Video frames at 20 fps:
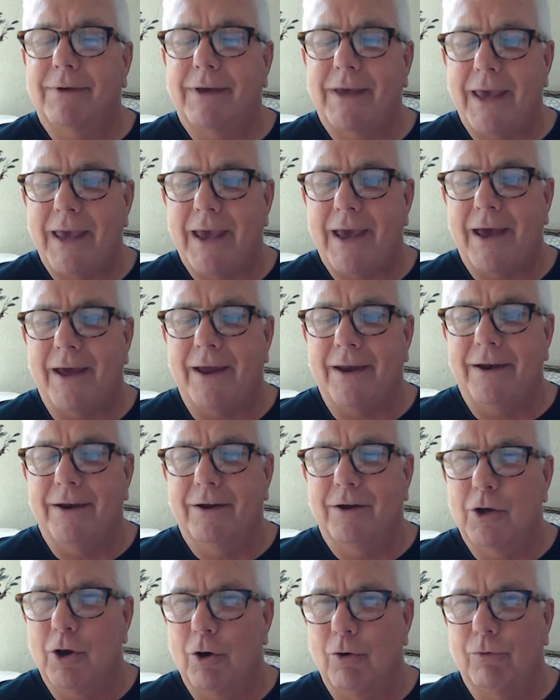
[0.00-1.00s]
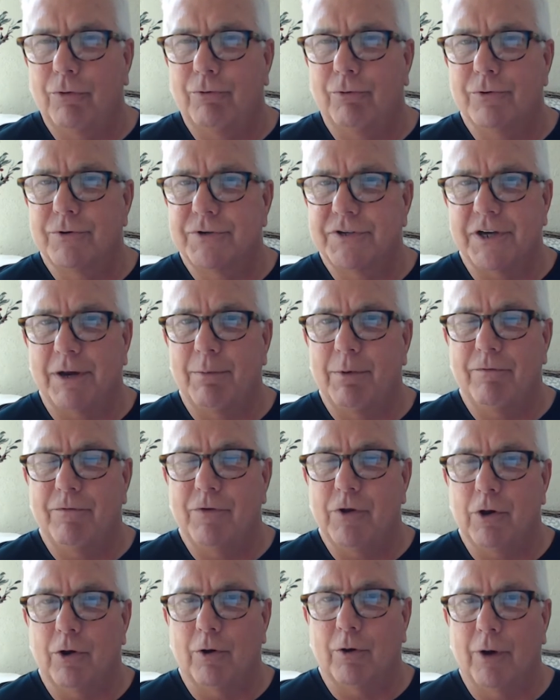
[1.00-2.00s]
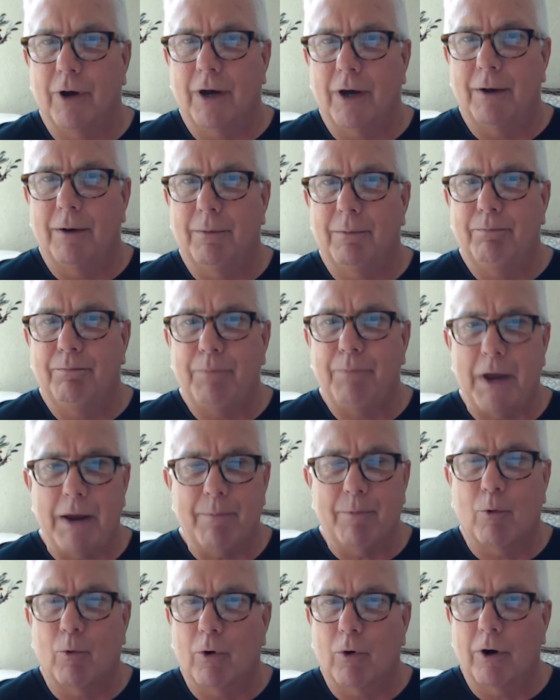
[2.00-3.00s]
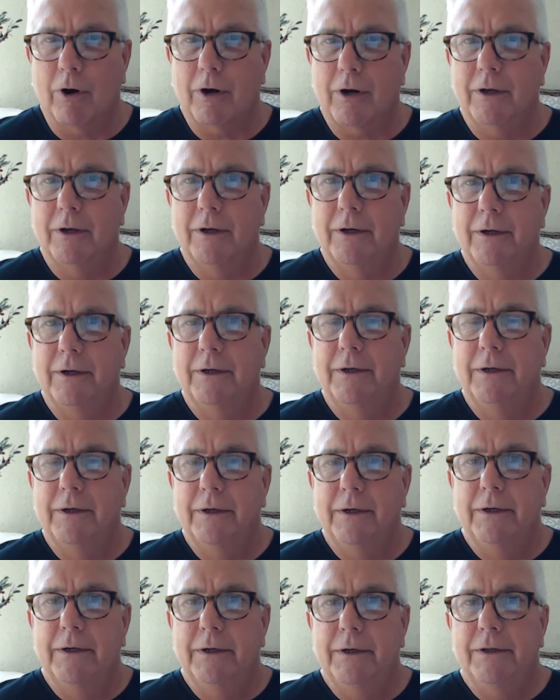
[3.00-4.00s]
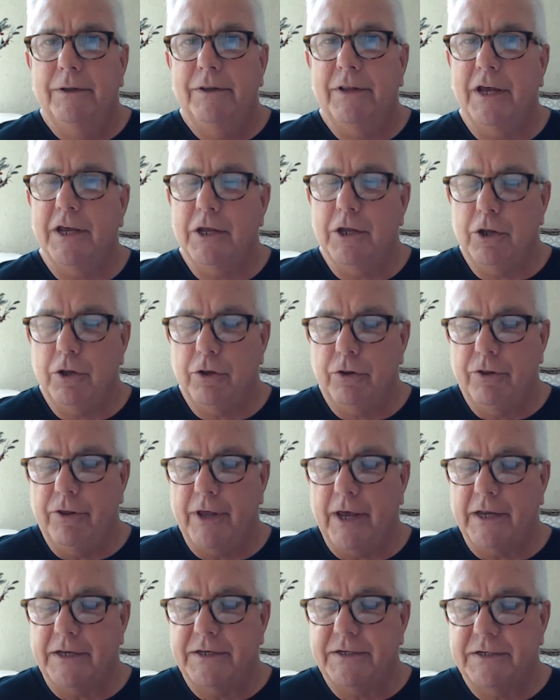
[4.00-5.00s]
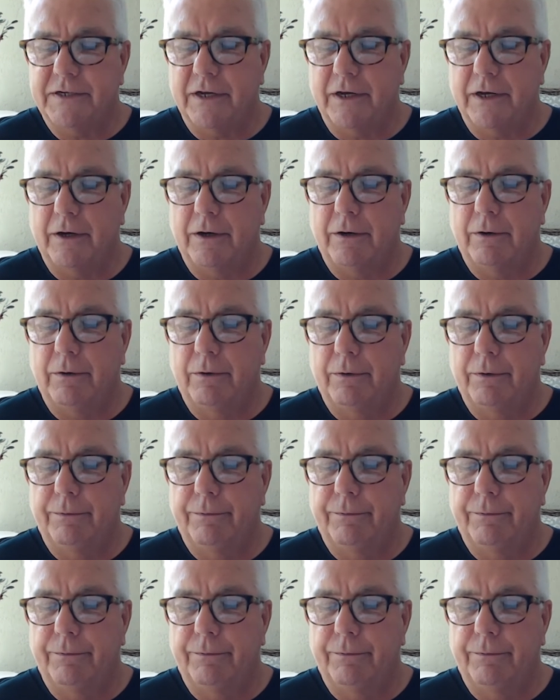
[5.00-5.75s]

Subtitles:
can go through some of your paperwork that